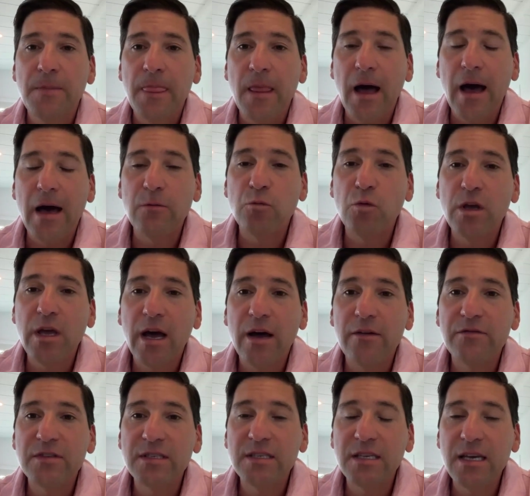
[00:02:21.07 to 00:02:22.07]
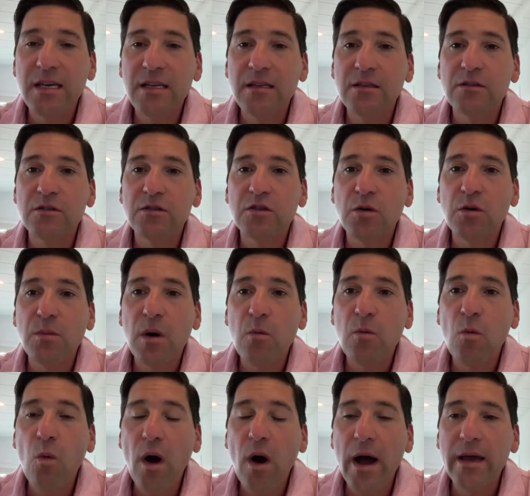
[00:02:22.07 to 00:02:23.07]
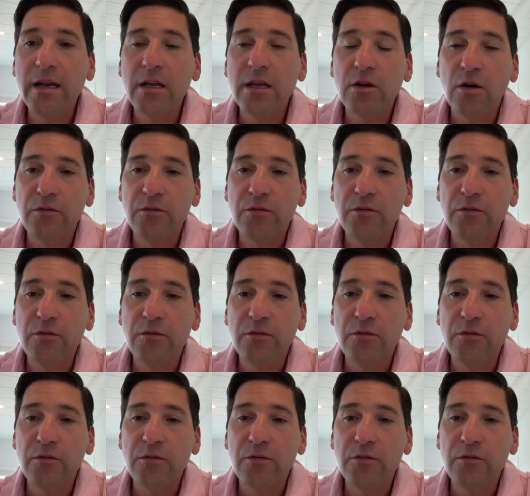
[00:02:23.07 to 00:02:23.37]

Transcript: and we have seen some unwinding